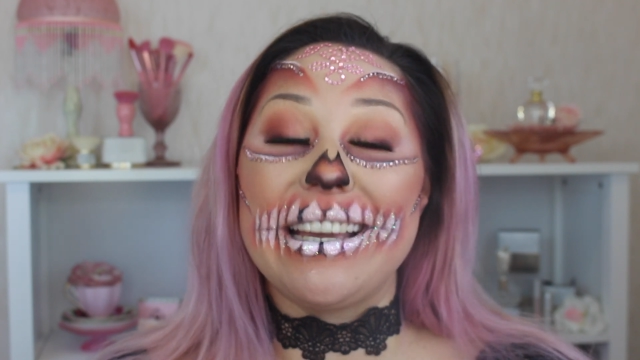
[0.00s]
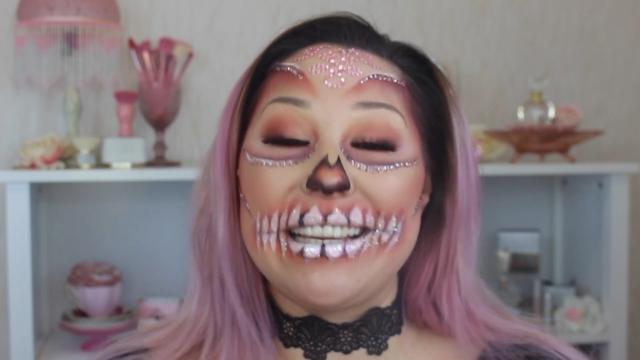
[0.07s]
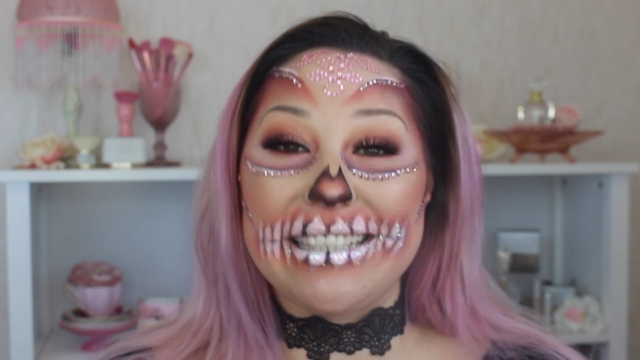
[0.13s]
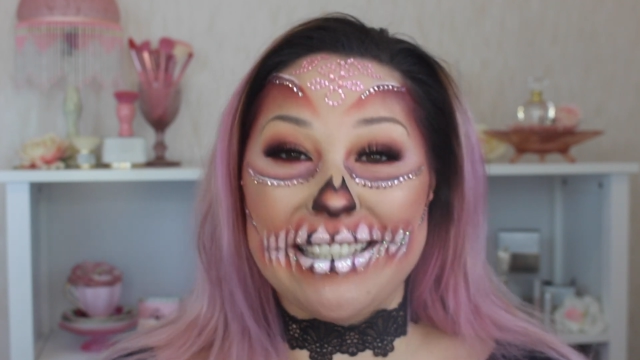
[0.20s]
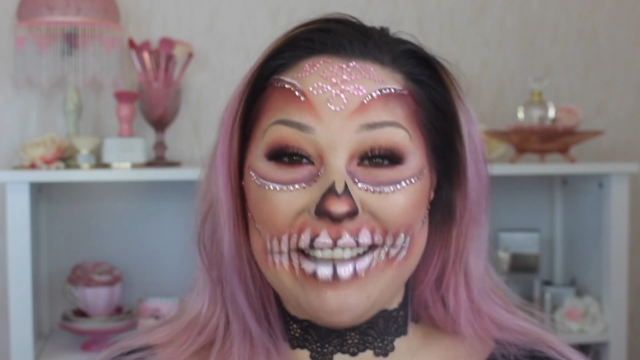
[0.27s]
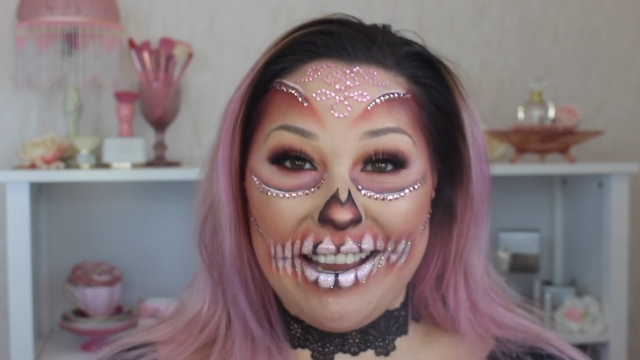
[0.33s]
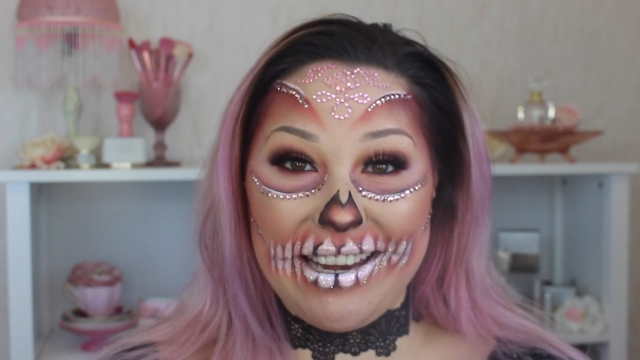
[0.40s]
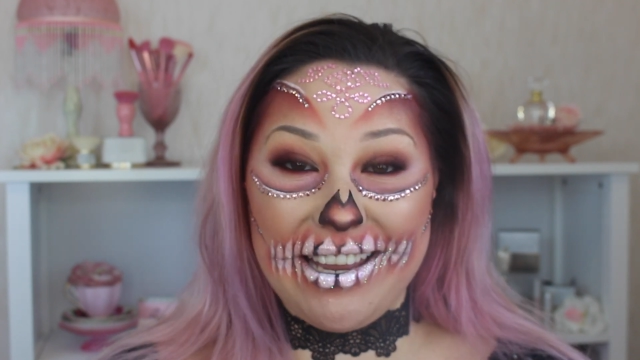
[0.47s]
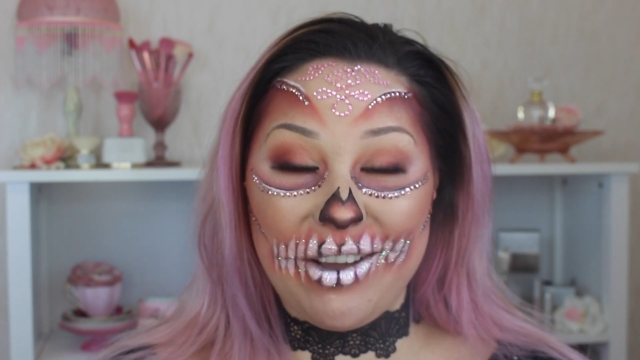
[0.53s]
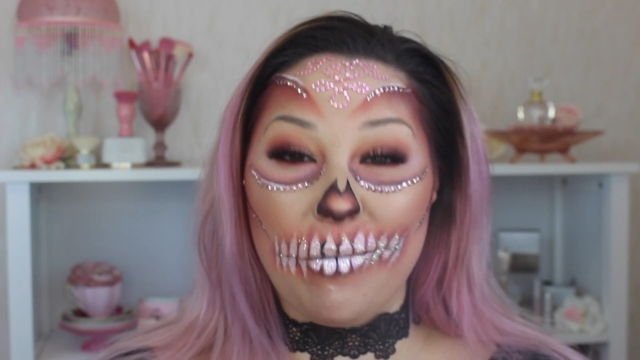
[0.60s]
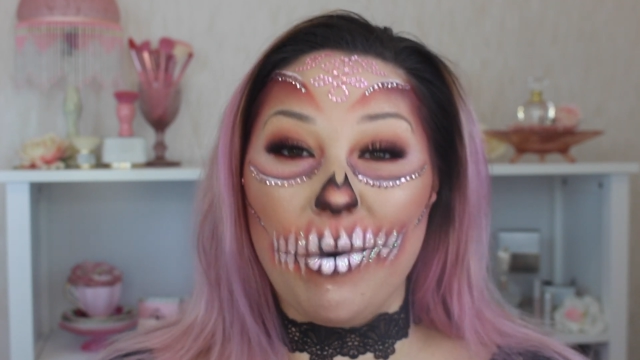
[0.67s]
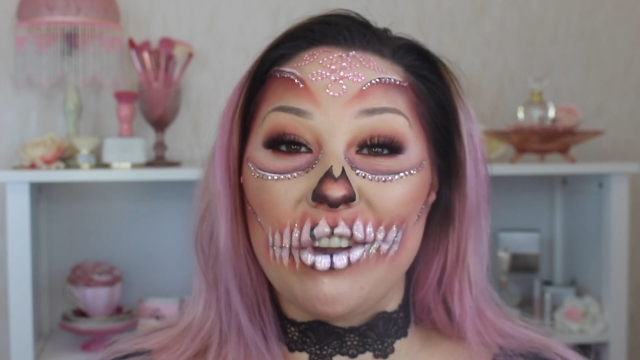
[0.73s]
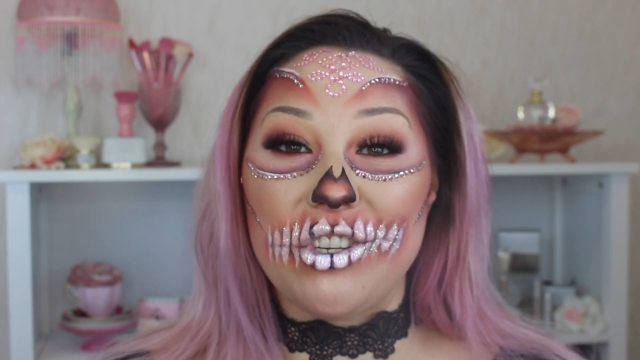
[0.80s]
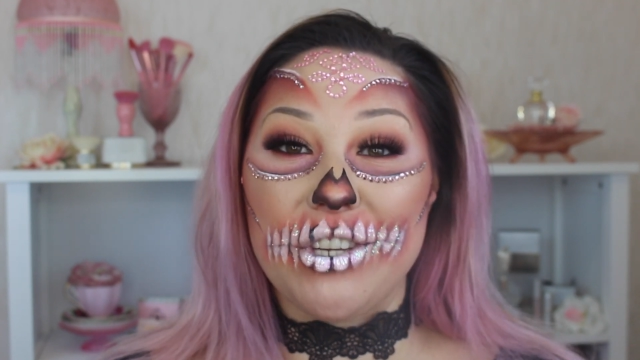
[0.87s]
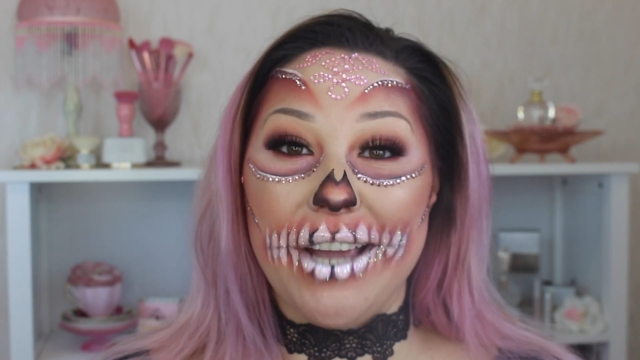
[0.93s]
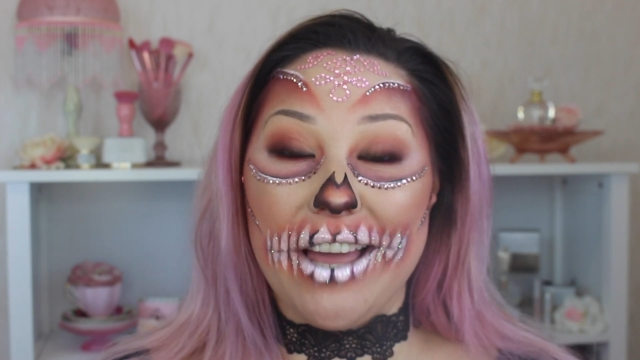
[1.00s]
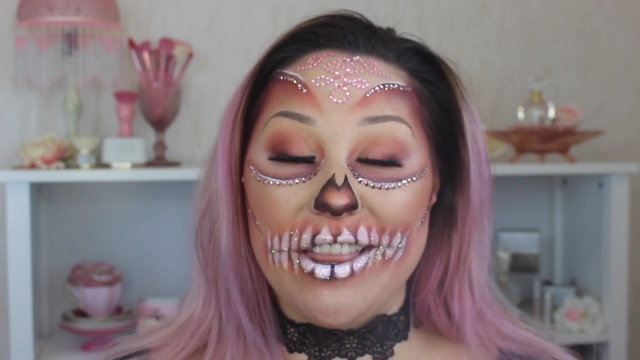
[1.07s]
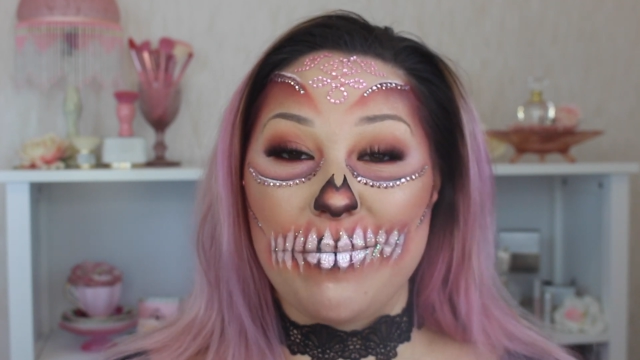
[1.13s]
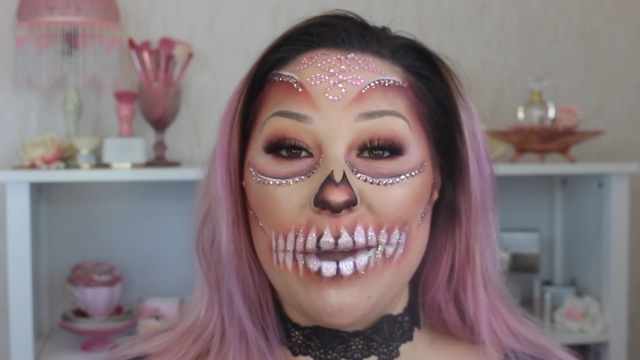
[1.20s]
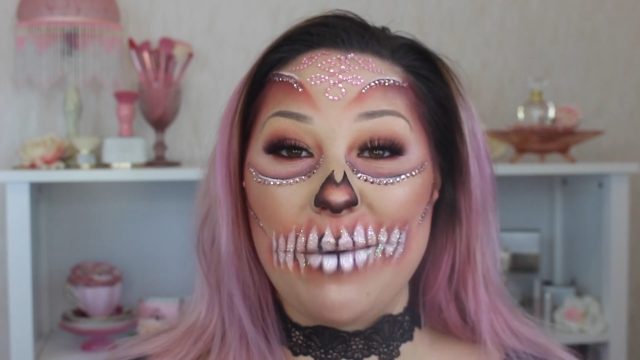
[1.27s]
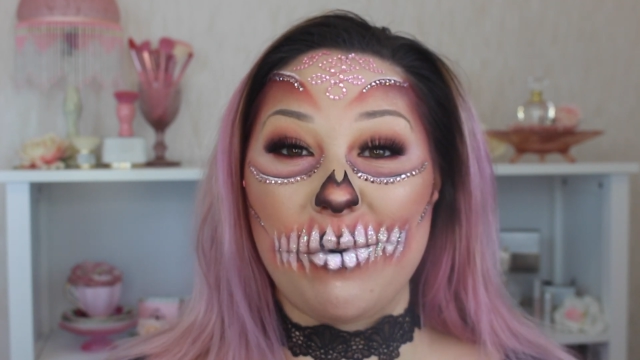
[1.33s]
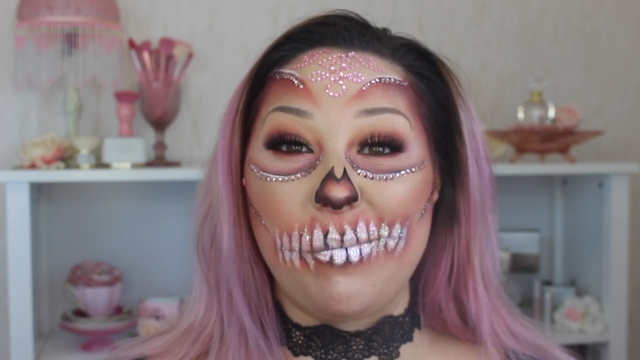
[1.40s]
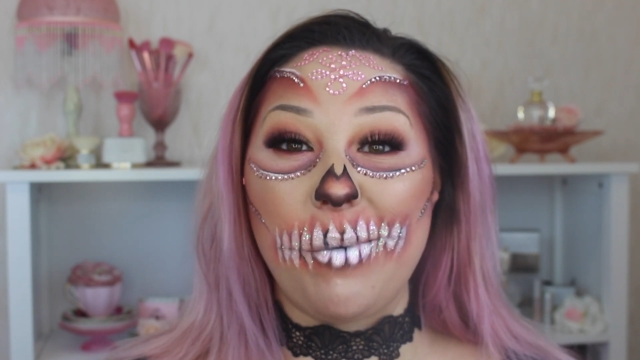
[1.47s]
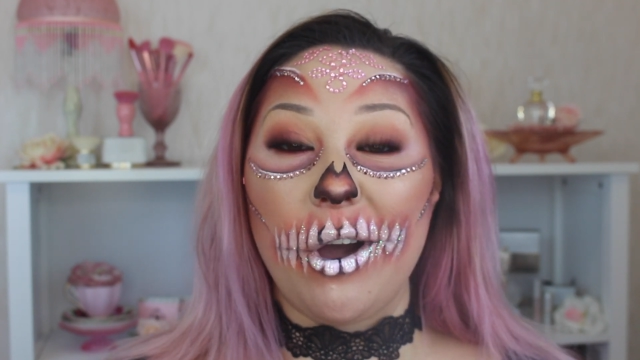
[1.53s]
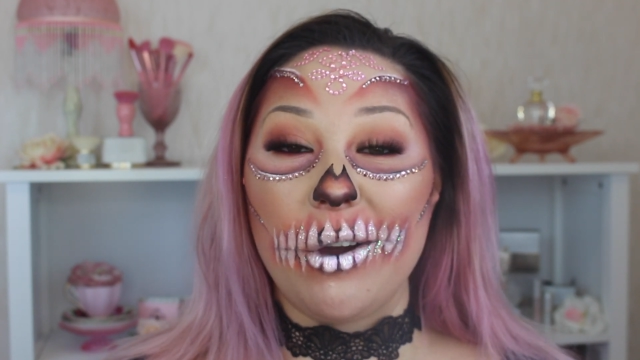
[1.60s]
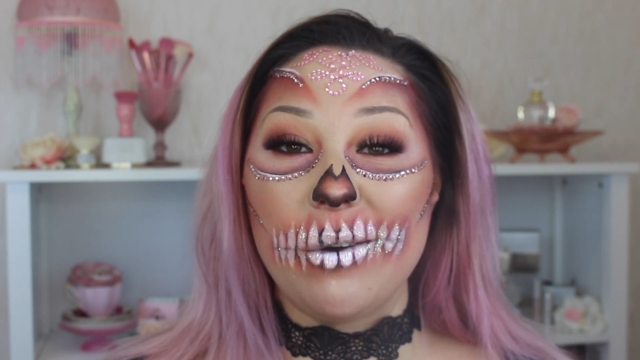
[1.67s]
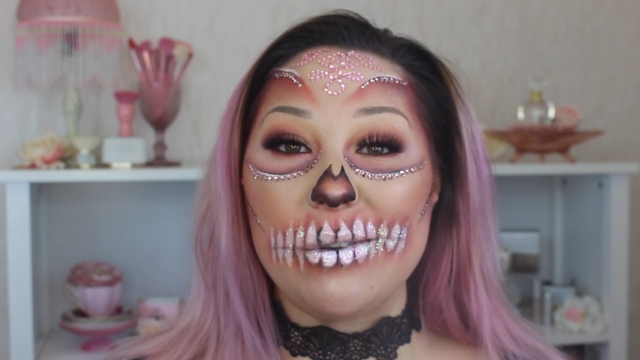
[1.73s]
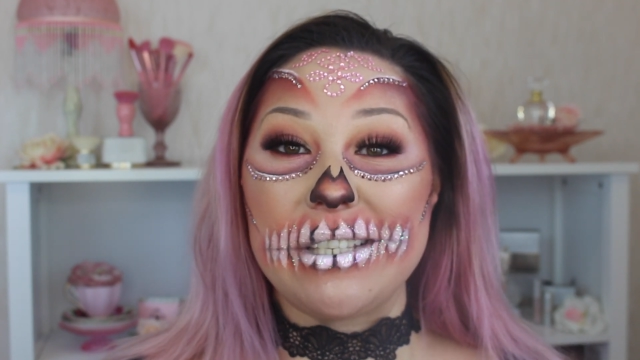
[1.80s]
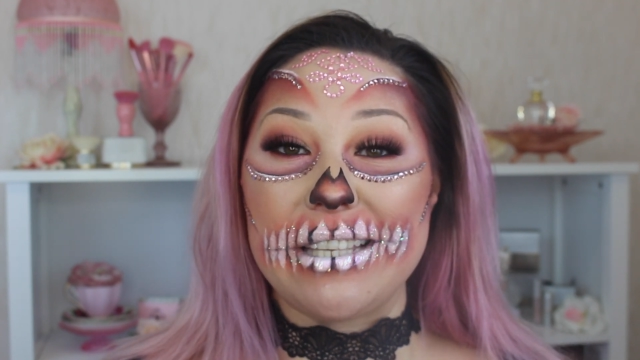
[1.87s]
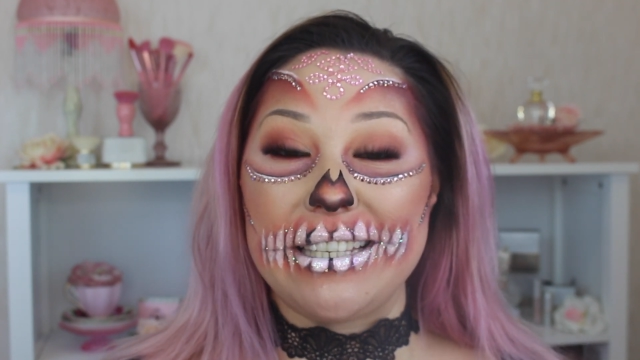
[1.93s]
exciting watching other people
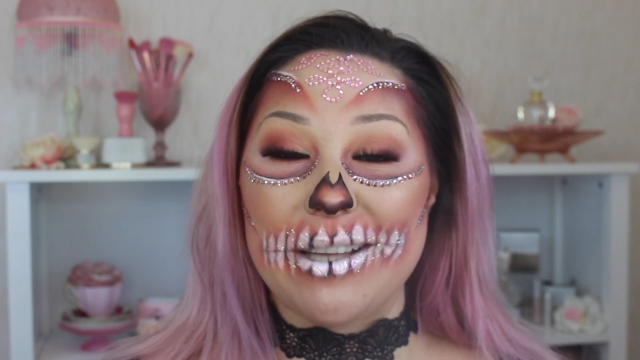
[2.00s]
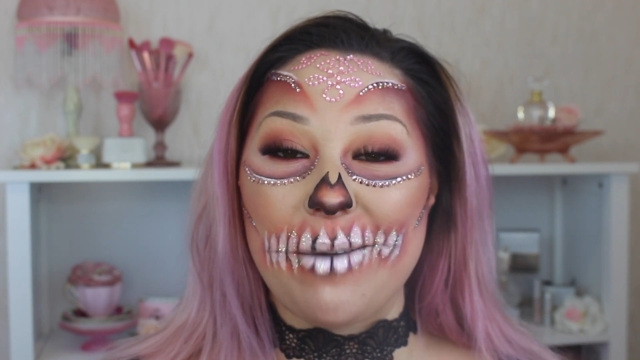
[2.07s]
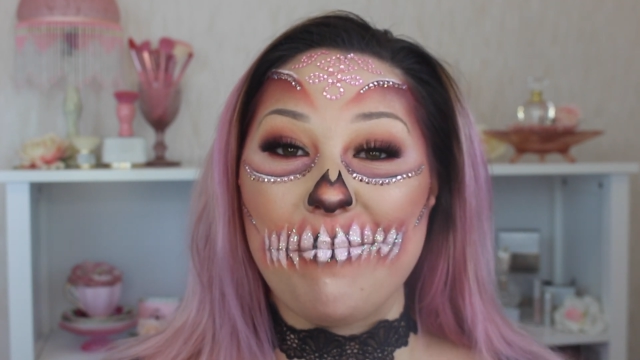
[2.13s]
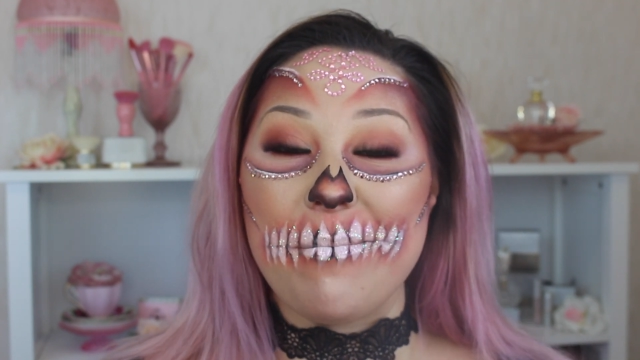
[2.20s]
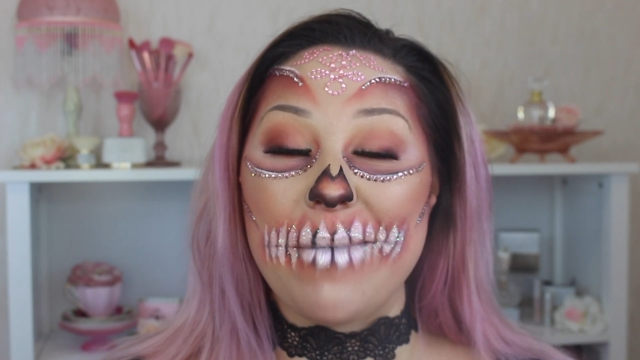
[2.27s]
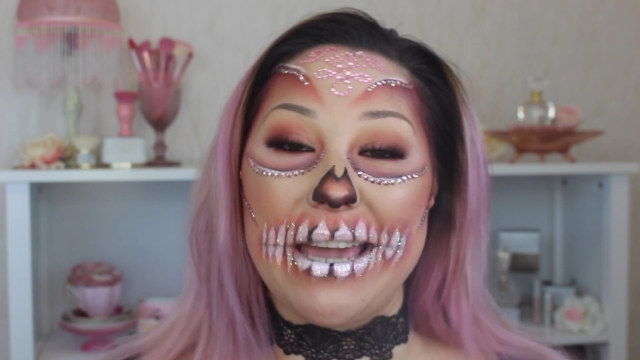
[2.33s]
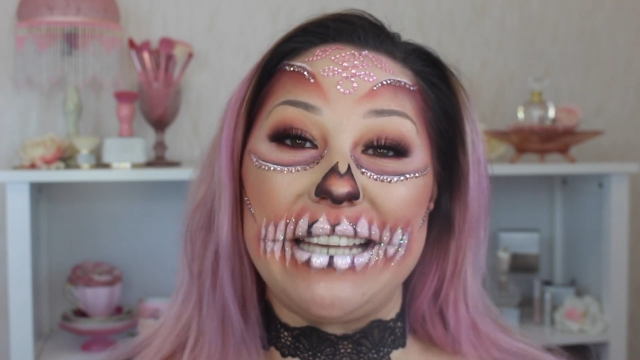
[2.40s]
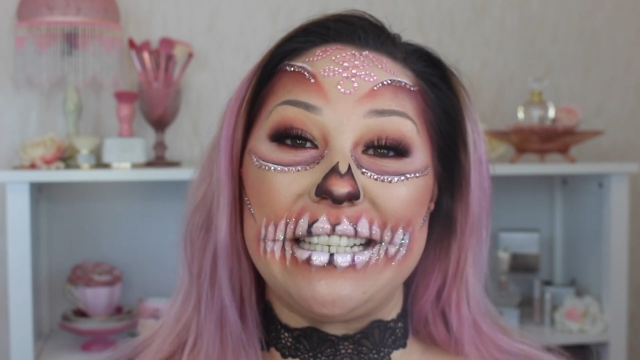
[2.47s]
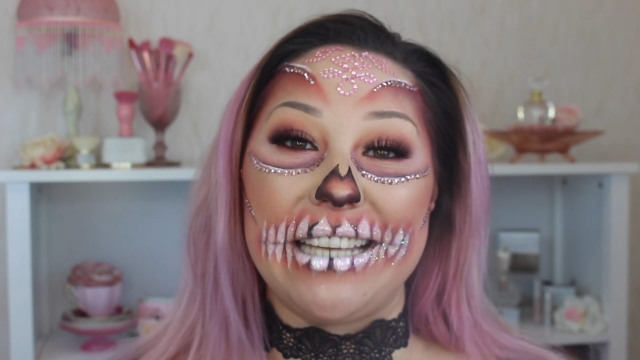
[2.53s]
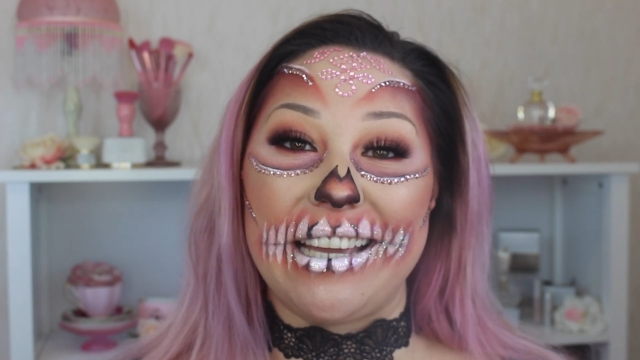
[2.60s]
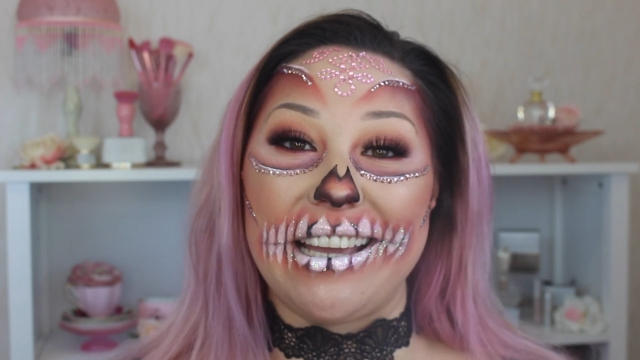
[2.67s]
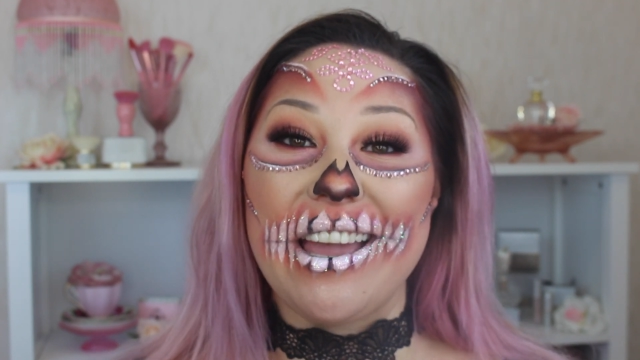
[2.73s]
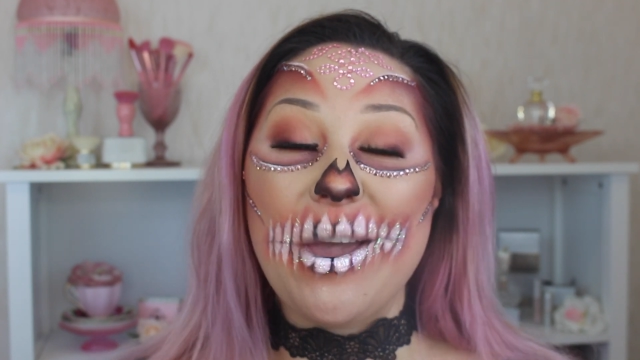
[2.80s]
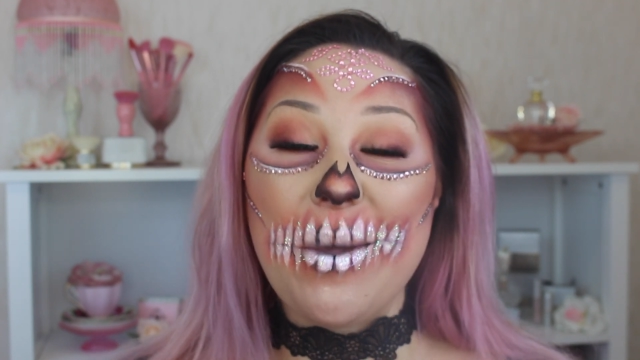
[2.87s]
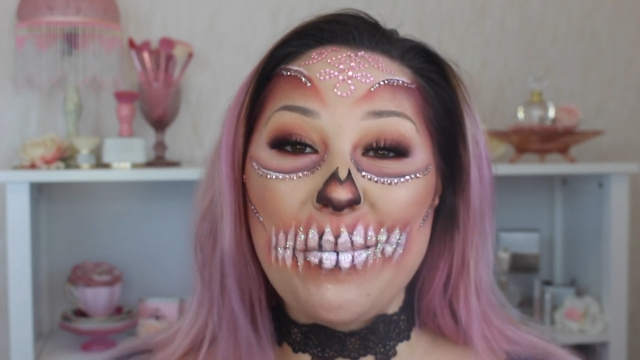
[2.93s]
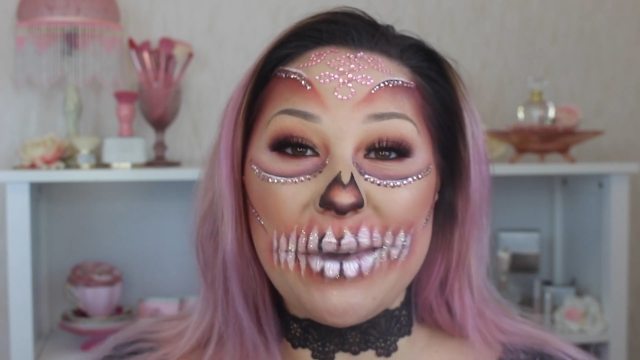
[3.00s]
post these amazing